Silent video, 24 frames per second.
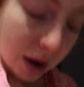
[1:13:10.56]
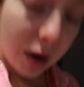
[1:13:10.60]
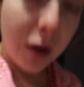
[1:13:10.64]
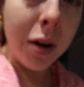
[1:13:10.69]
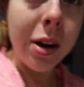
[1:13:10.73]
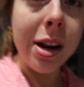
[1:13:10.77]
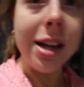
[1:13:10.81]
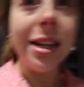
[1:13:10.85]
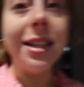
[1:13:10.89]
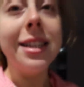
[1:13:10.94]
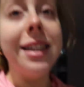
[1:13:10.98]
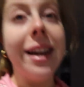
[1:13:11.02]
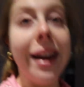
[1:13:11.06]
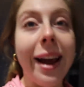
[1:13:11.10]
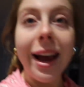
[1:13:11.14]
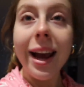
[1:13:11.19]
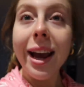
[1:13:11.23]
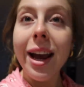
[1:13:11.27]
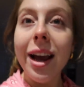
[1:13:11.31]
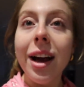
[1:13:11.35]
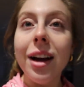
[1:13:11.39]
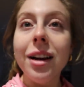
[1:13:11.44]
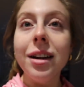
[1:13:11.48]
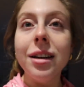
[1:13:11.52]

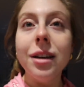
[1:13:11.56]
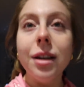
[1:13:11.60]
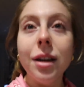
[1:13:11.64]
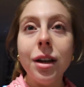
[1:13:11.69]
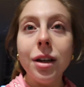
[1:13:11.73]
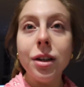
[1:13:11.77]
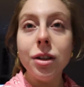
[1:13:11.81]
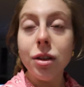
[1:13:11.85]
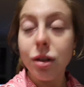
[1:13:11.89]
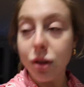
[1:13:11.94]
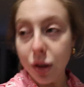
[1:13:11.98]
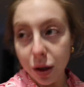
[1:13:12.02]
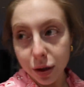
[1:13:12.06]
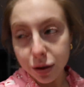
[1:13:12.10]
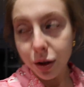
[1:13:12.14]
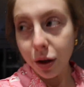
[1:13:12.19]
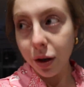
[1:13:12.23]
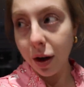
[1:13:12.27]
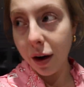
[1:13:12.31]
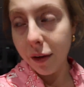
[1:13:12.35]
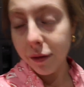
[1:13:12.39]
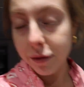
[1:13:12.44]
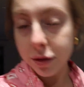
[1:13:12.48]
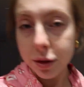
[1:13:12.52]
honestly, so so
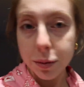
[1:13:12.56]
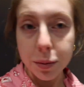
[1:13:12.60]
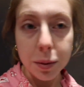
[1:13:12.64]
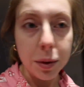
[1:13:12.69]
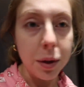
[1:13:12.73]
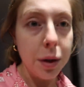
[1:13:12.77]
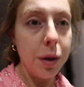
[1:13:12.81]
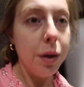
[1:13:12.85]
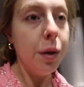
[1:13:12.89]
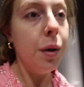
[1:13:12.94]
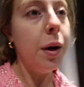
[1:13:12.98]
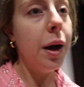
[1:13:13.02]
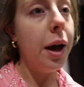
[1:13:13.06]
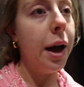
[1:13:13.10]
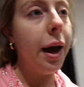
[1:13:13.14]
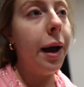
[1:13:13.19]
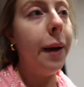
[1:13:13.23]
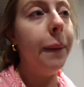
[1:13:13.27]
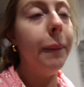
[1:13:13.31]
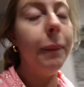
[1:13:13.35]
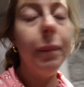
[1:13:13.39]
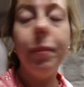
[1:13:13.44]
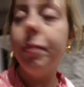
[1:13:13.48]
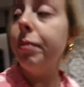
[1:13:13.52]
comfortable.
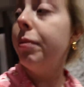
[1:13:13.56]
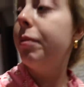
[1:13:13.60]
Um